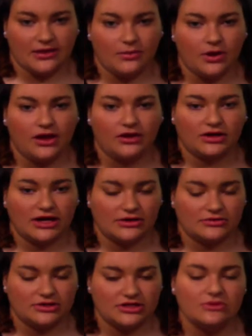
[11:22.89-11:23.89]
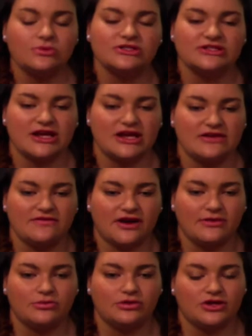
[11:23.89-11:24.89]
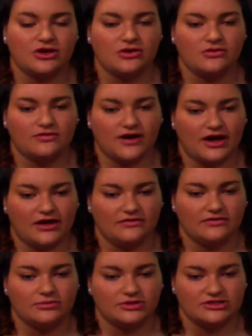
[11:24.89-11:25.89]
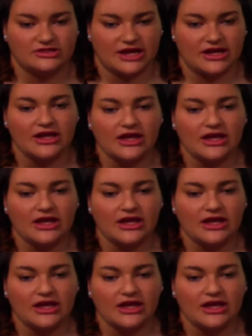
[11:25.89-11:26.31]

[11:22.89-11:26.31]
while our equity was 85.05%.